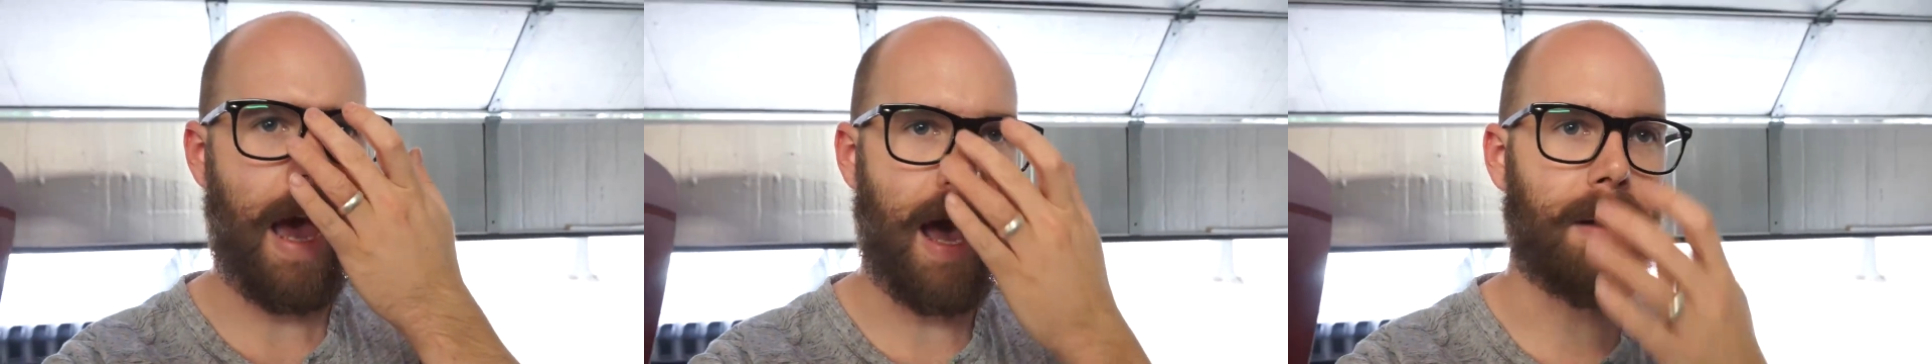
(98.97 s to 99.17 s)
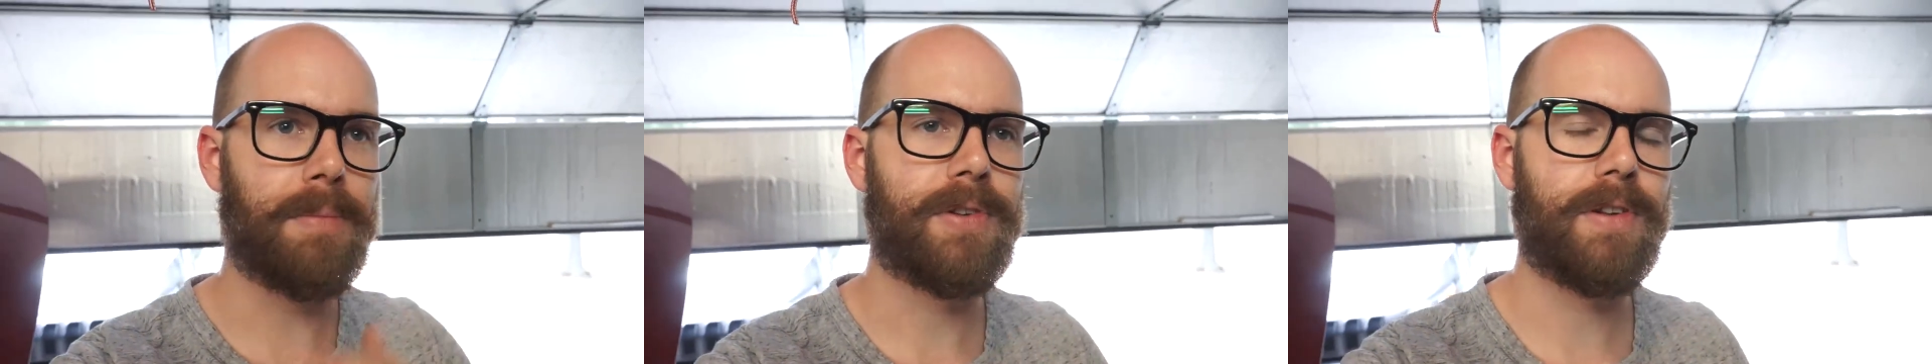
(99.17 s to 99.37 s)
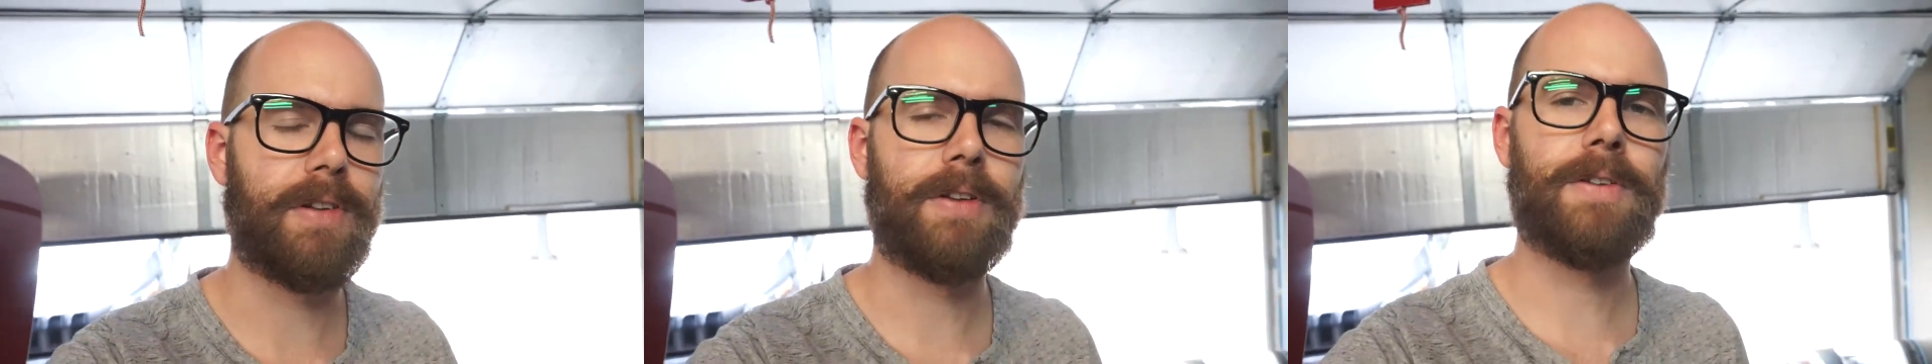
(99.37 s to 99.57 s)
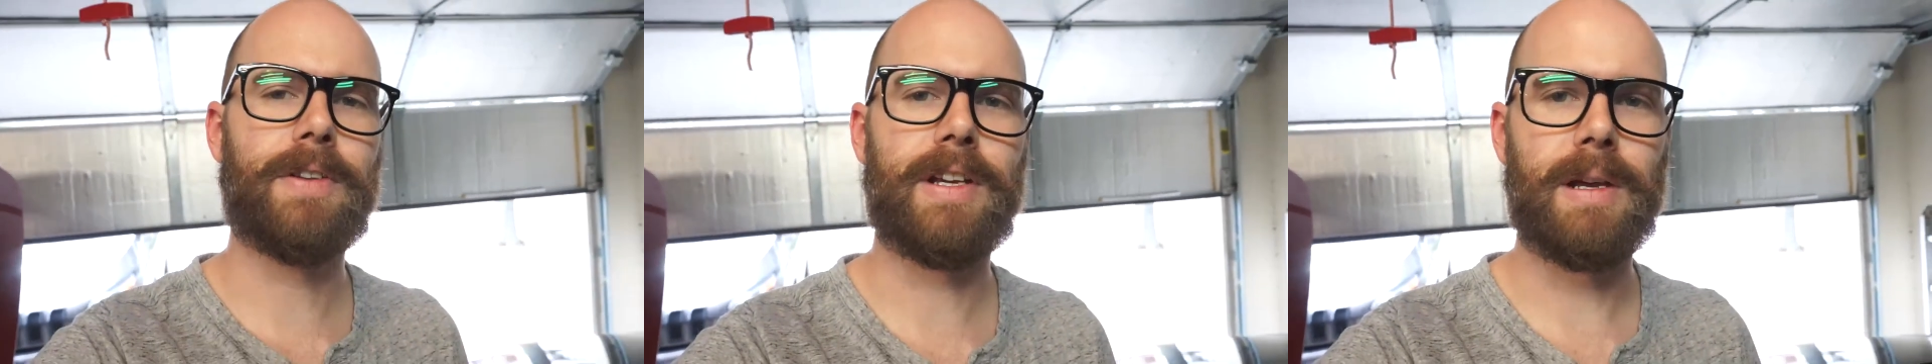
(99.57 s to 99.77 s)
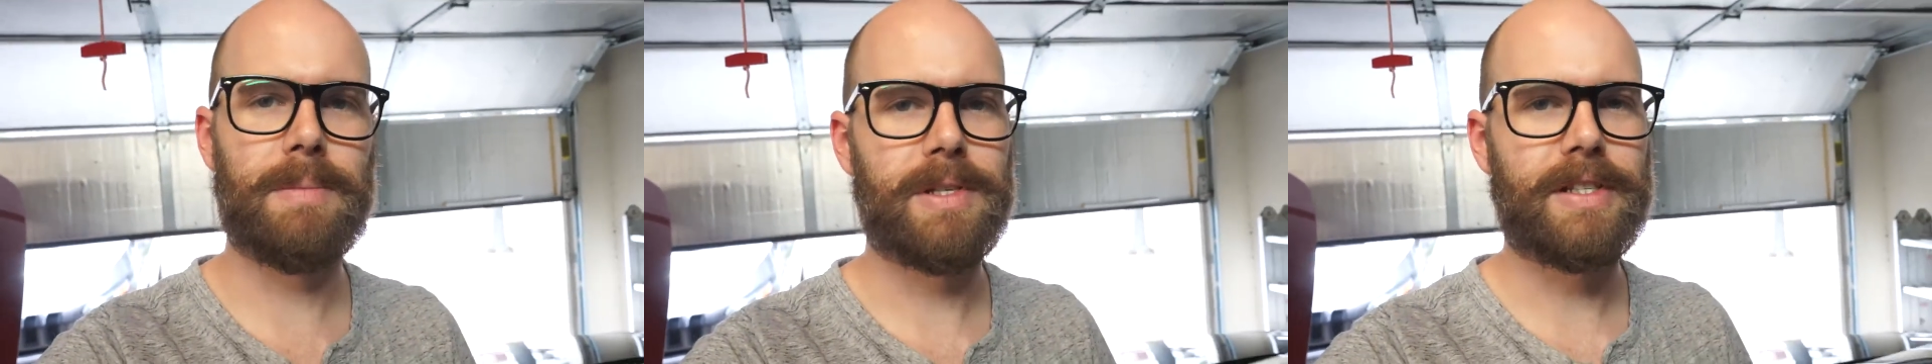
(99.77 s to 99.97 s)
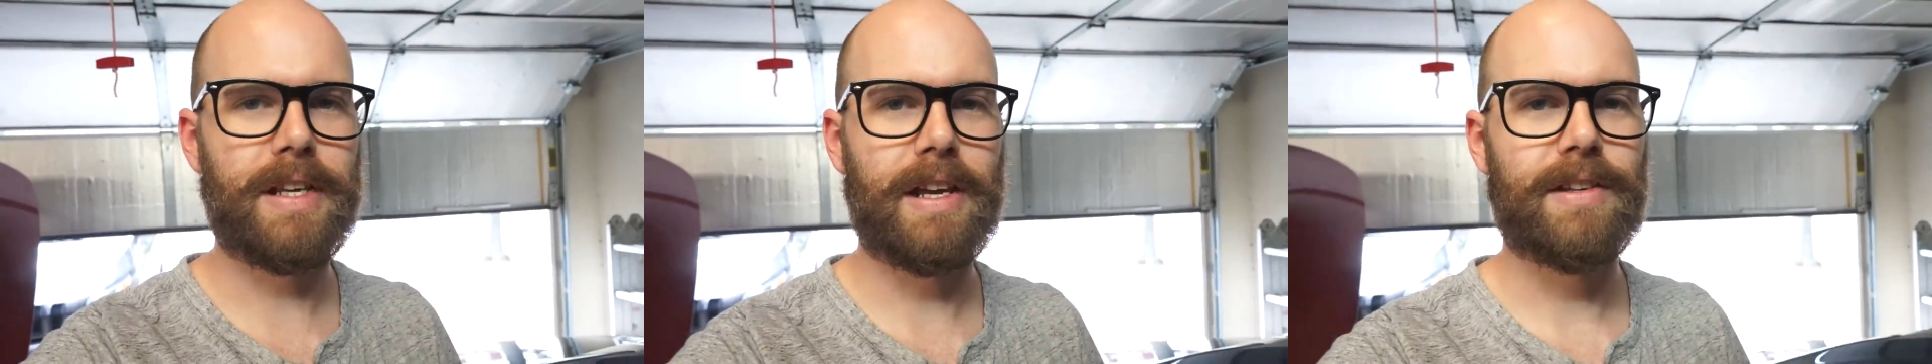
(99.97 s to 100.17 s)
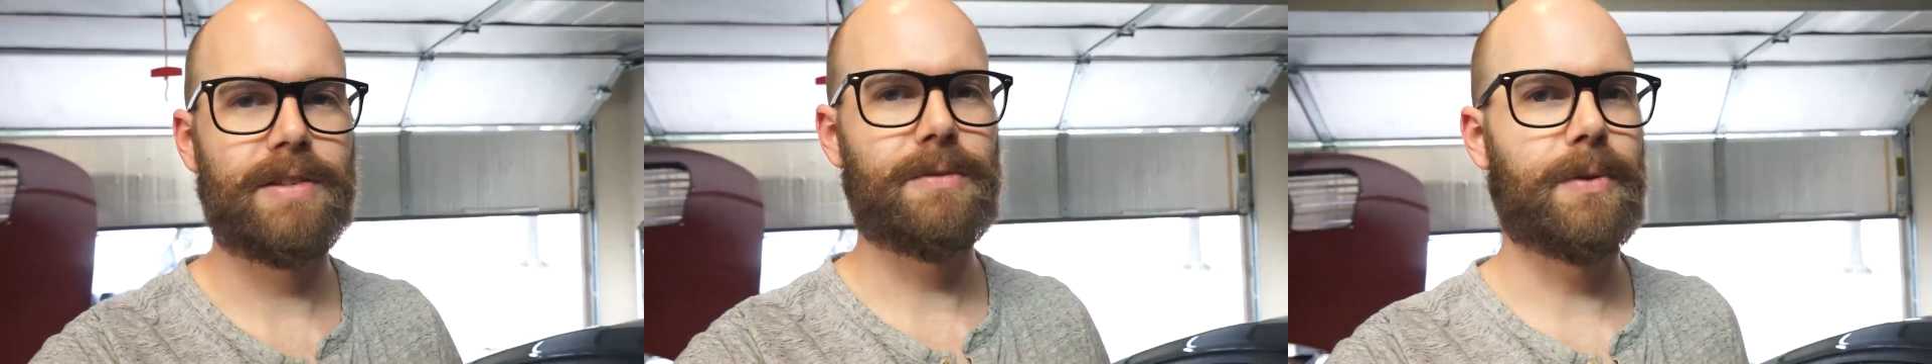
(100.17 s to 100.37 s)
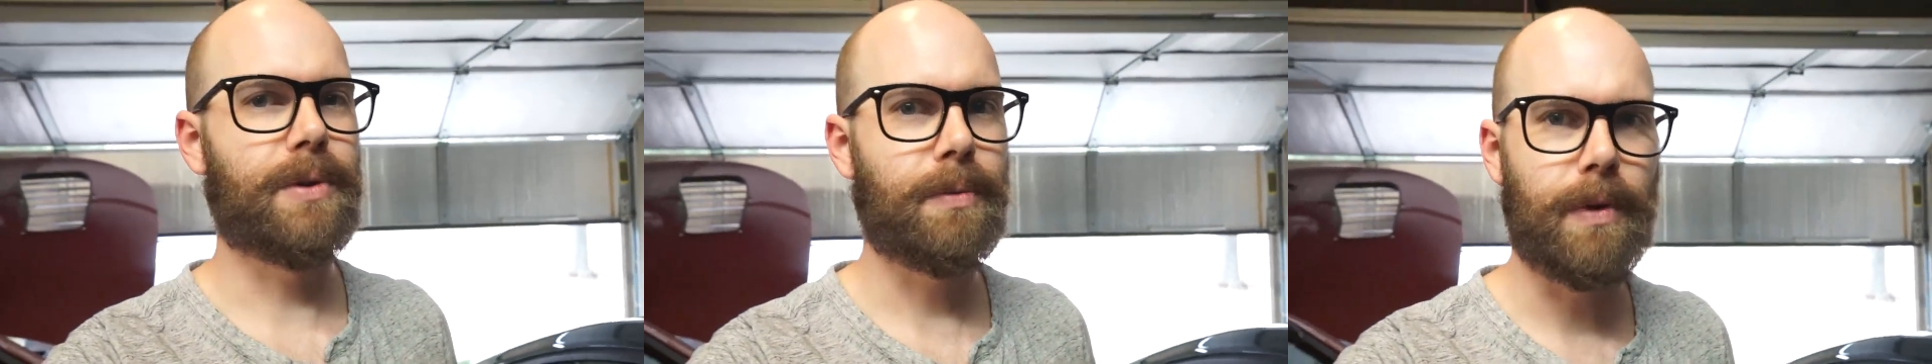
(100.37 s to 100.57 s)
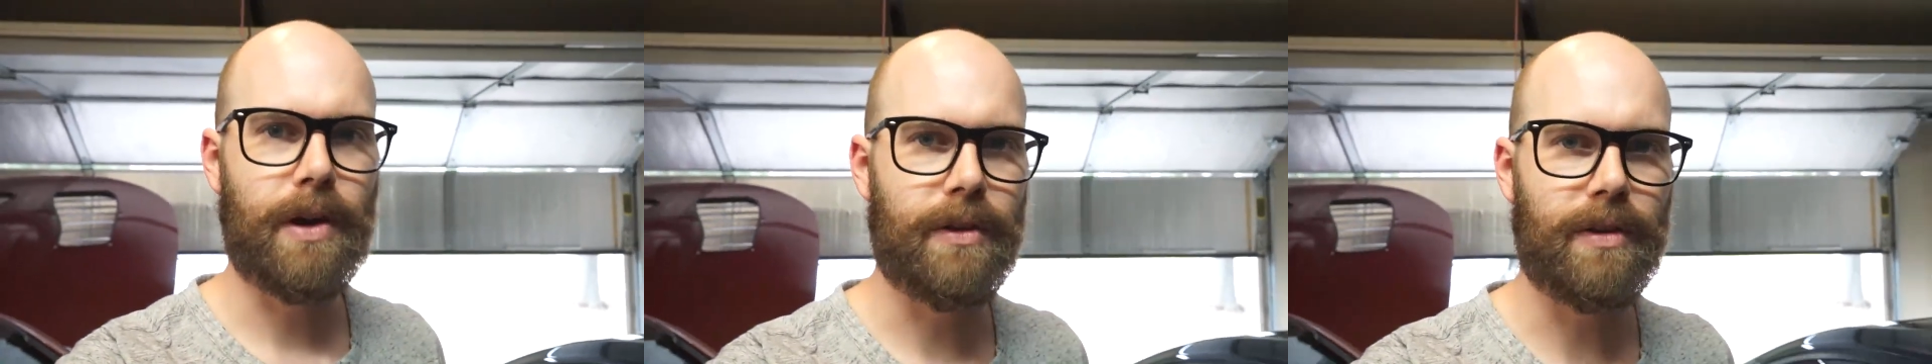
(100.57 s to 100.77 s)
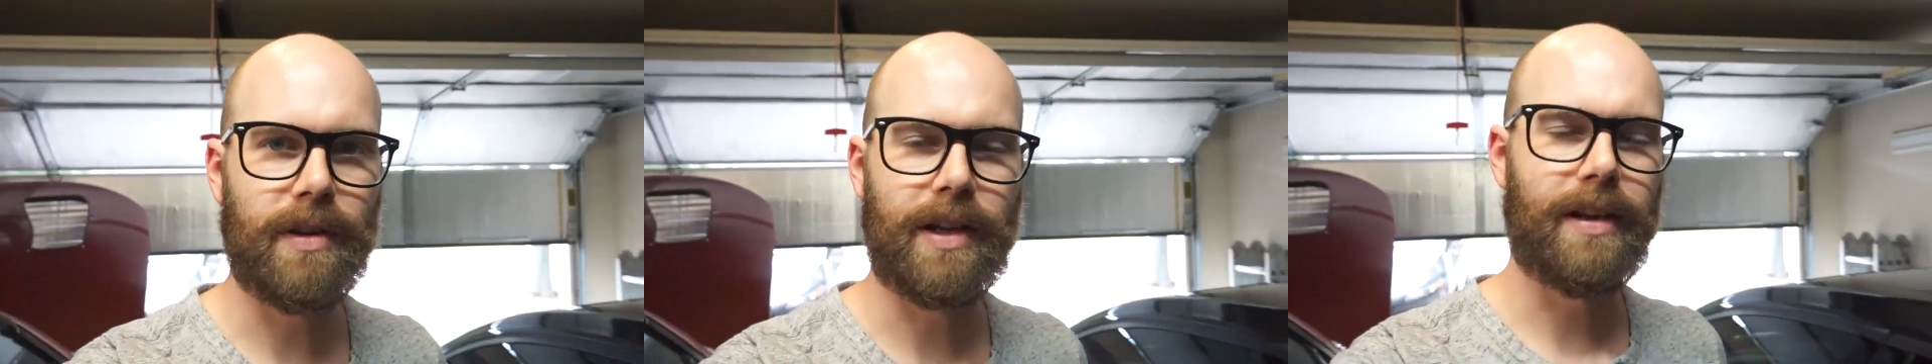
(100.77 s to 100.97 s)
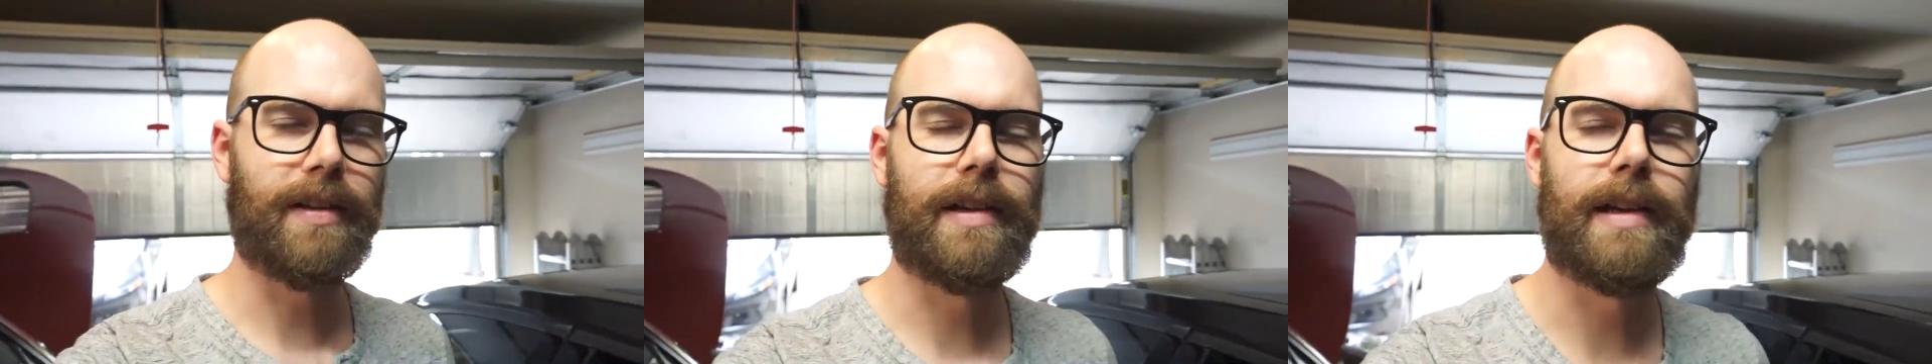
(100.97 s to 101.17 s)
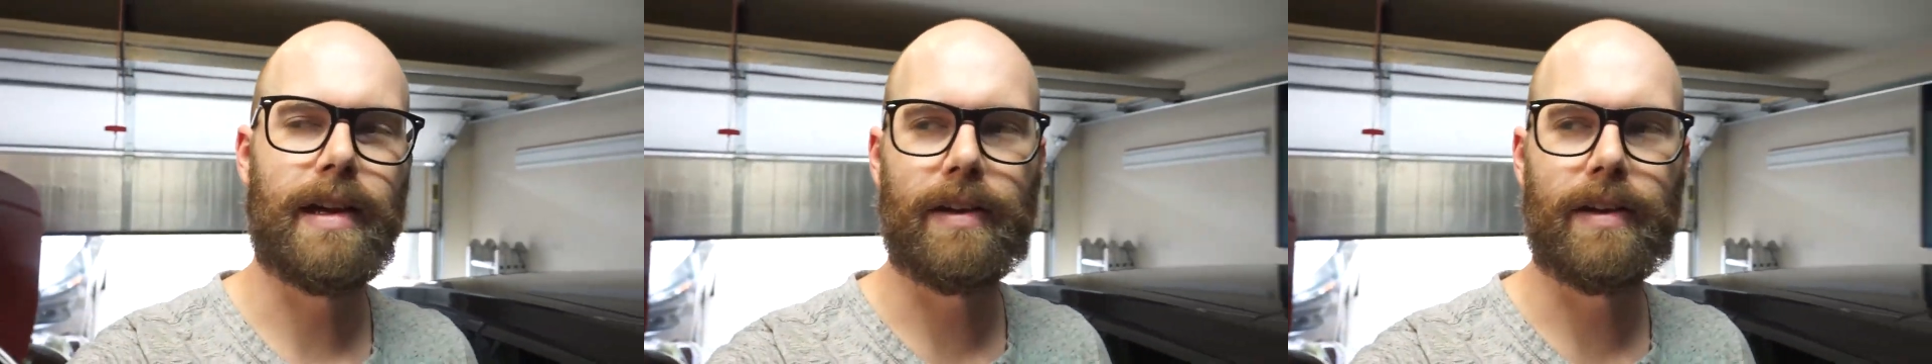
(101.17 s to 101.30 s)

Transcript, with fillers: absolutely obsessed with weather lately.